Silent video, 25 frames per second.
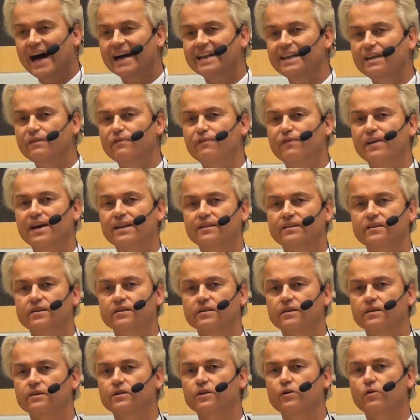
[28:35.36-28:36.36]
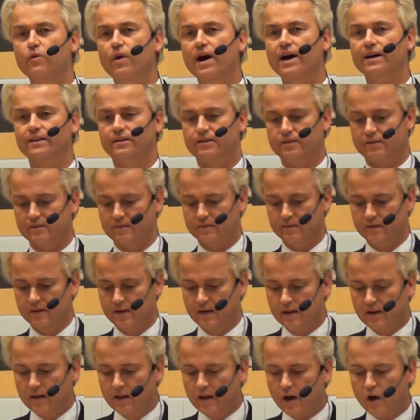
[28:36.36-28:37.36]
I defend the right
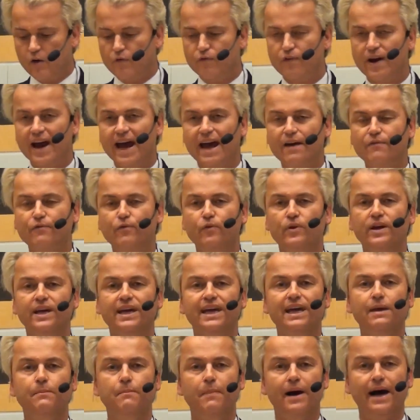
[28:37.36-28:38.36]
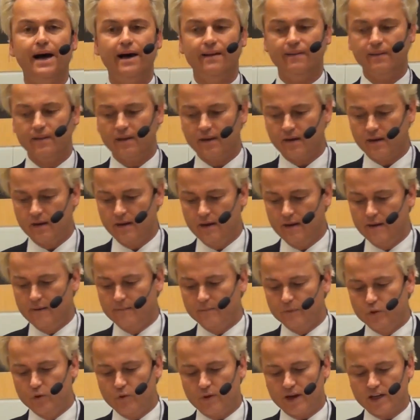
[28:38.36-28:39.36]
of every imam
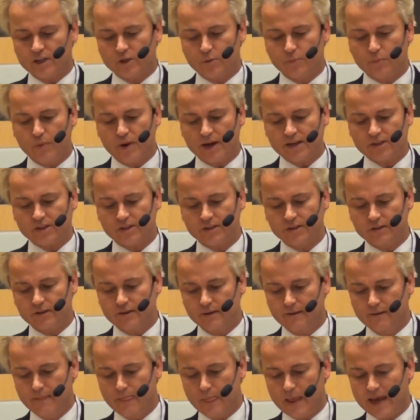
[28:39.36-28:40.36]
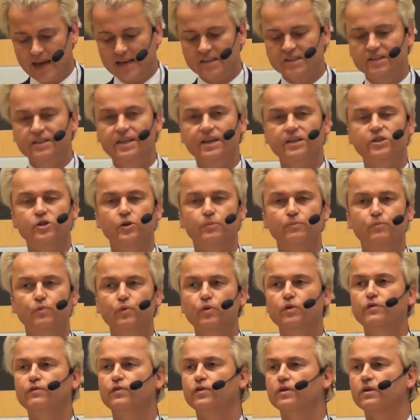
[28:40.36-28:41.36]
to express his
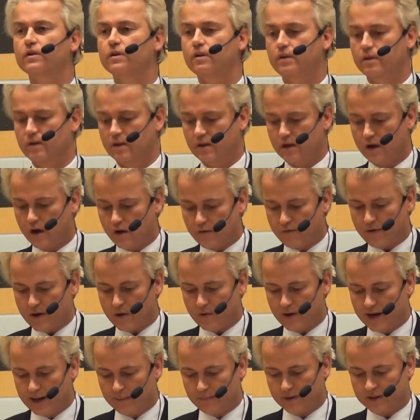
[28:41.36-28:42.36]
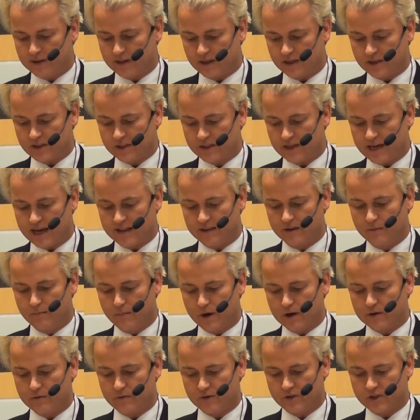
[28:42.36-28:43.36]
disapproval of our liberties and
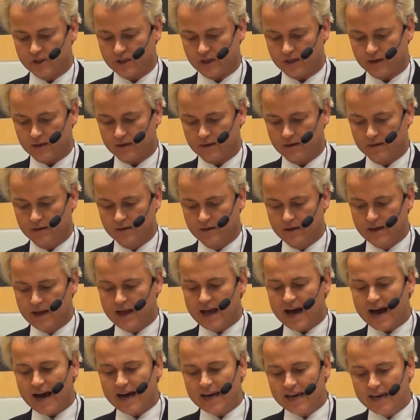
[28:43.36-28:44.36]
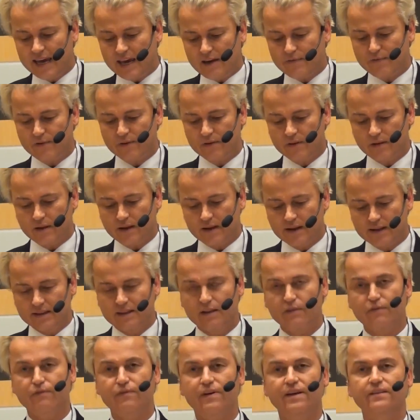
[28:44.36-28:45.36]
democracy. I even
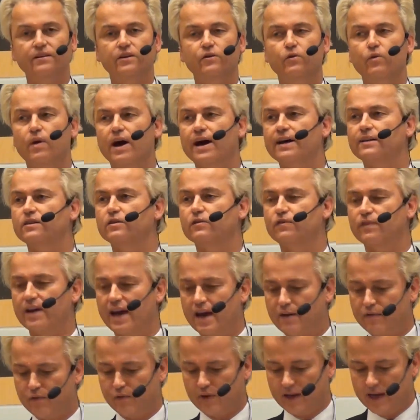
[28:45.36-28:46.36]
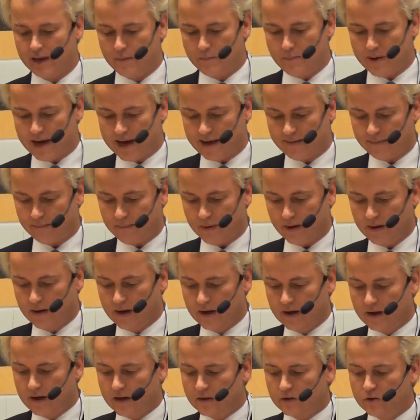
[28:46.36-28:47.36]
defend the right of every imam
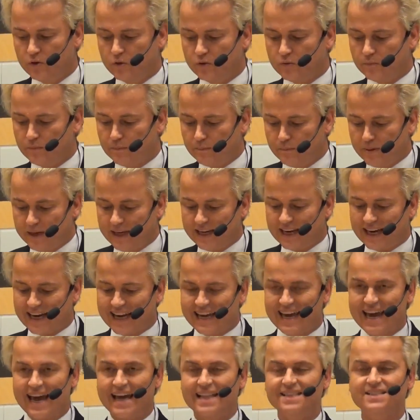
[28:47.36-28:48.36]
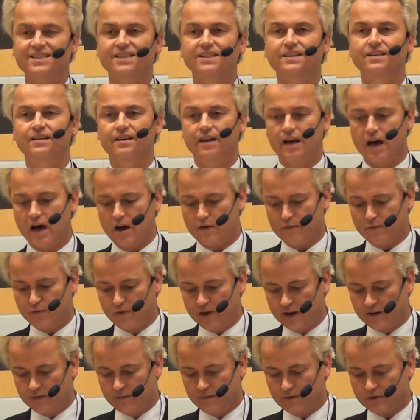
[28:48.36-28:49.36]
to be against our
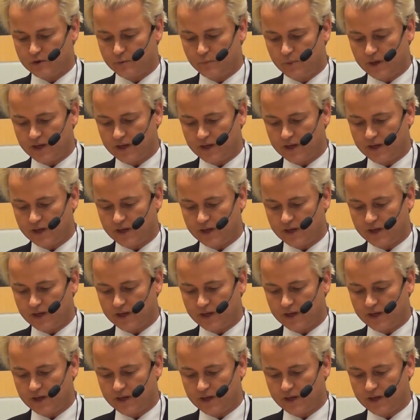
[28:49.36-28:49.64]
freedom of